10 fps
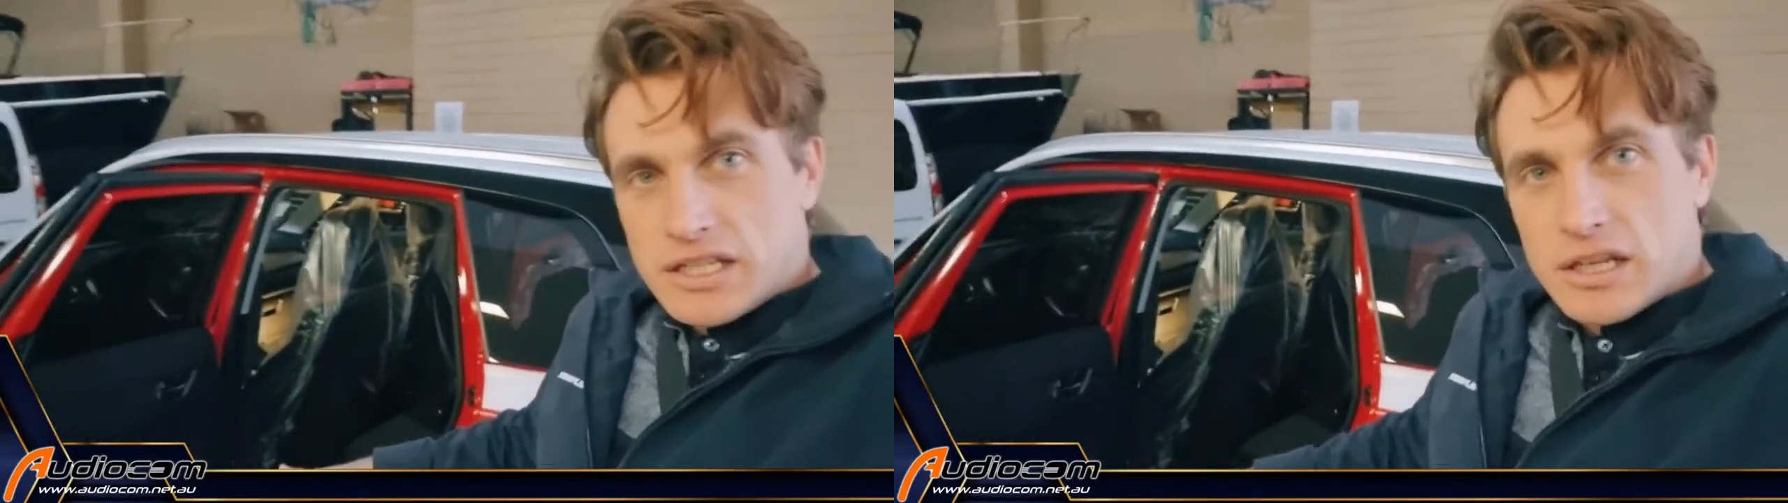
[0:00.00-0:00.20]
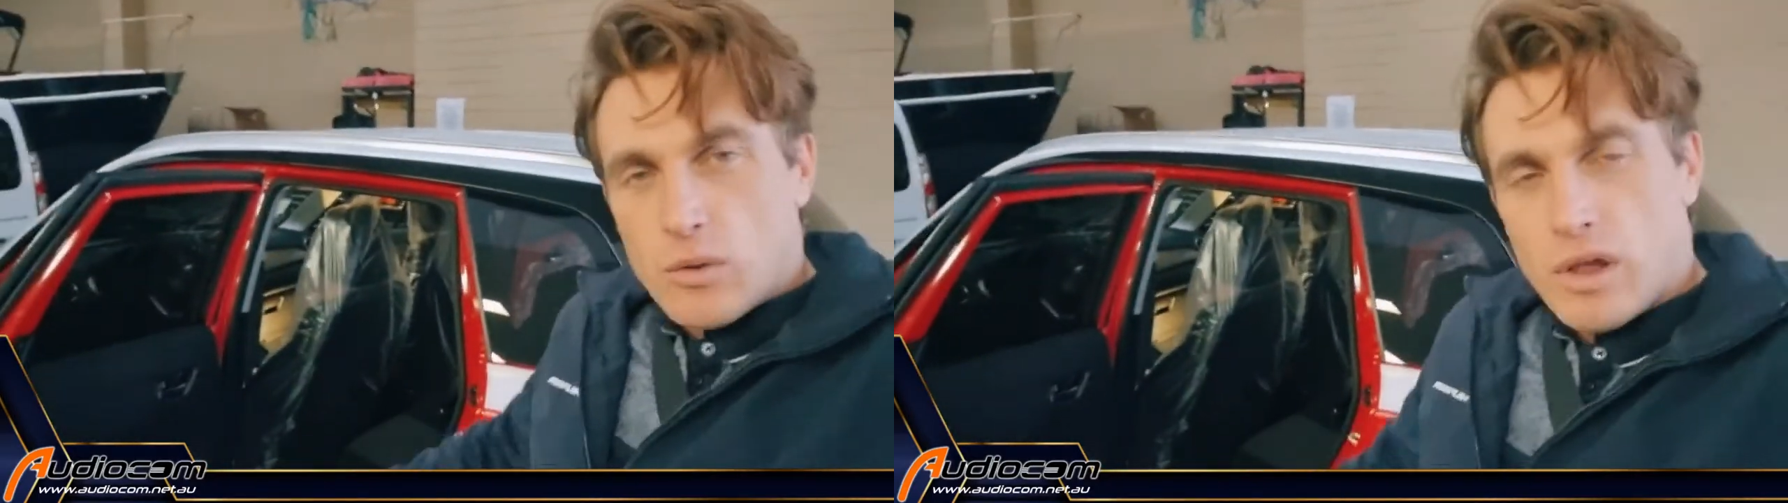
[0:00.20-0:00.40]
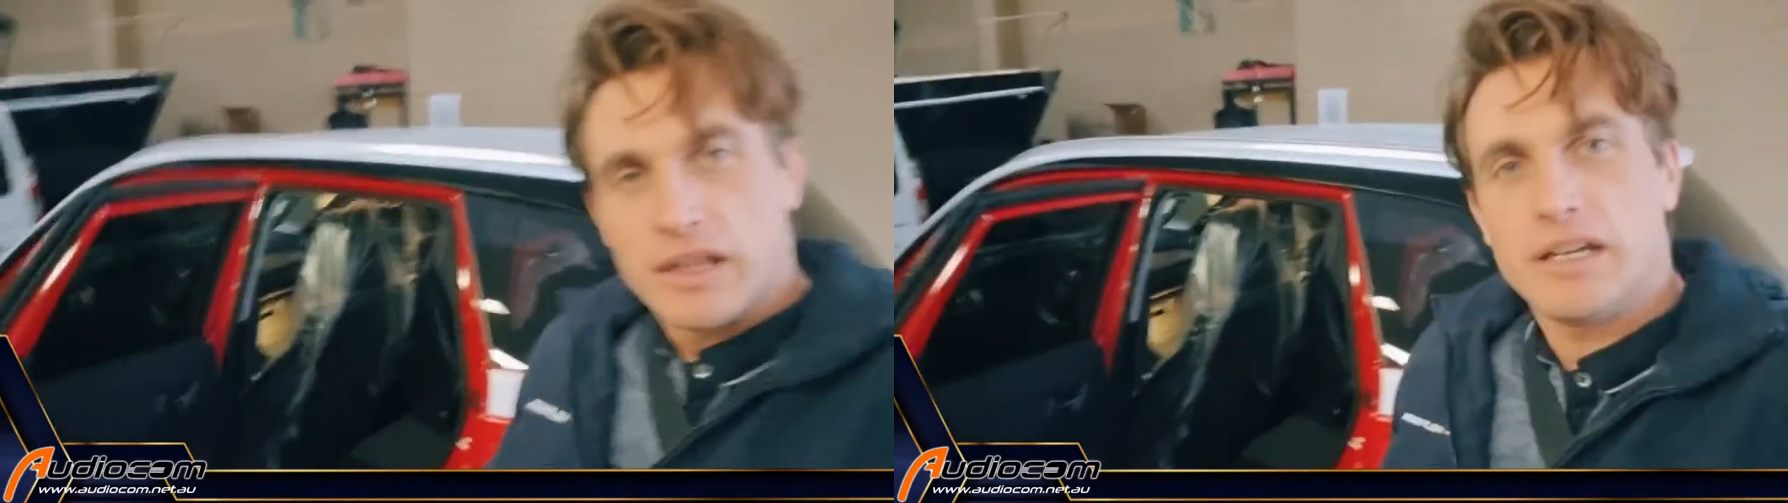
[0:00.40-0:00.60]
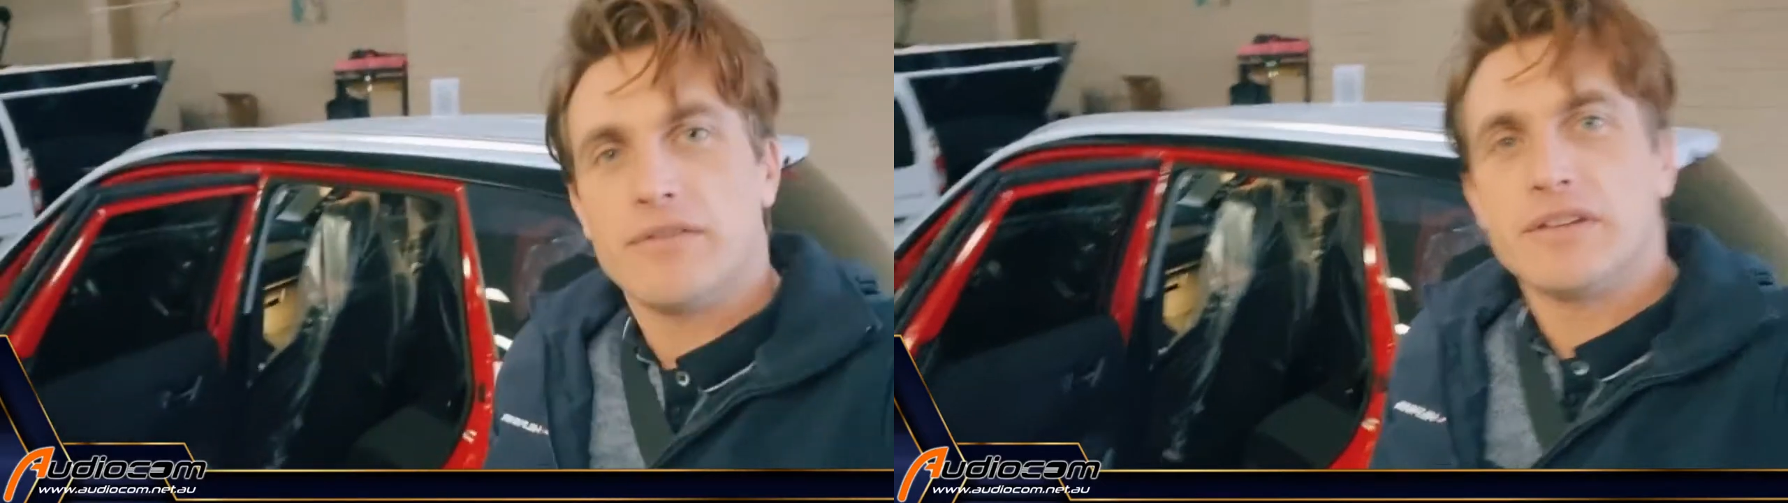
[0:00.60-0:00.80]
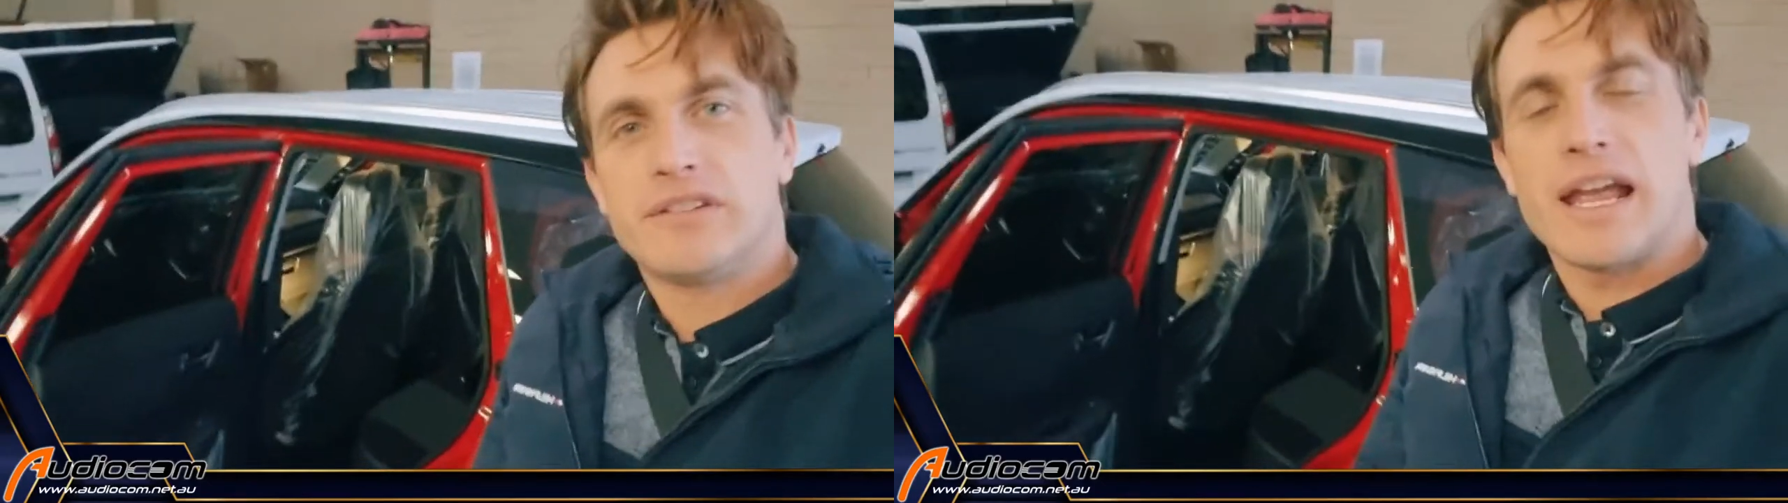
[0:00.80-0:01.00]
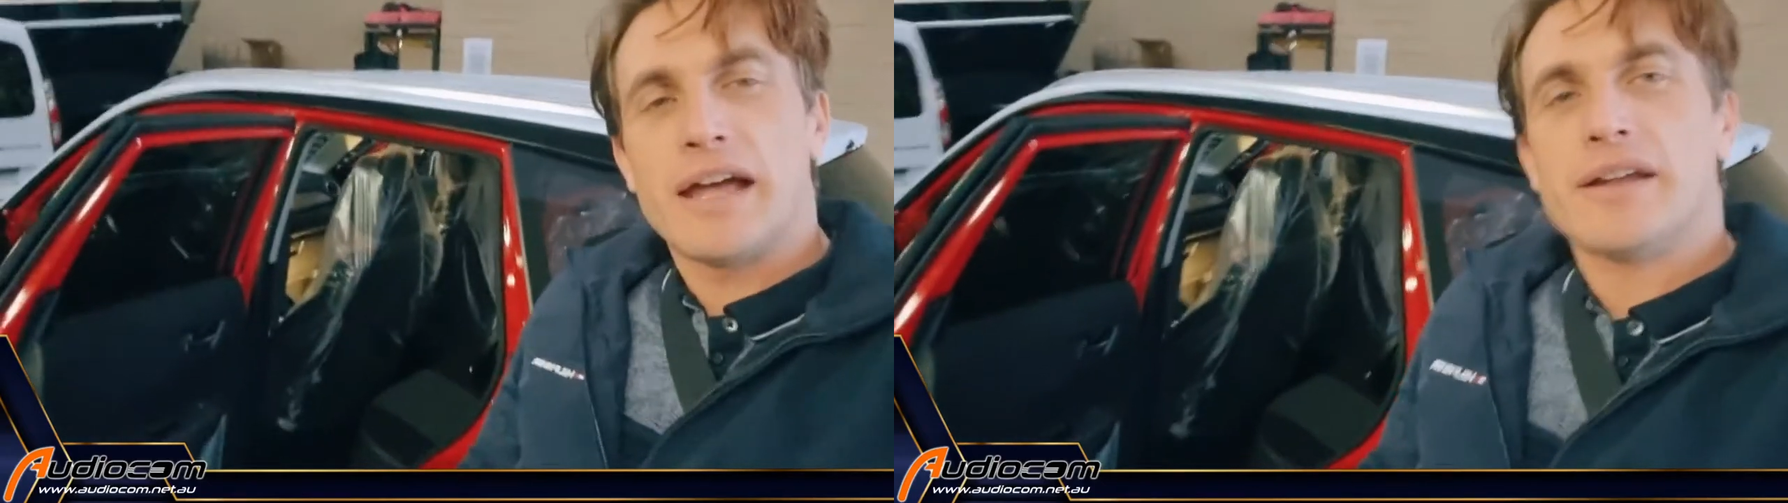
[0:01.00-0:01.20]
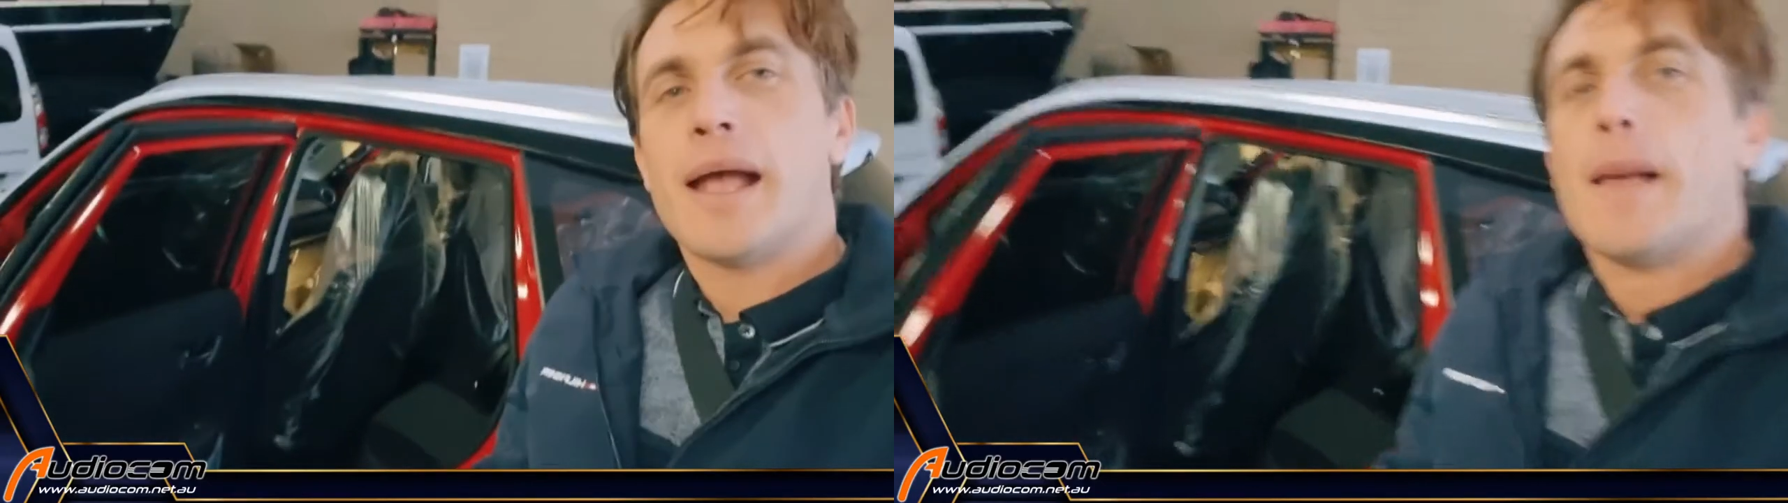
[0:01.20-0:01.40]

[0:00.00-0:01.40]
the quality of the sound.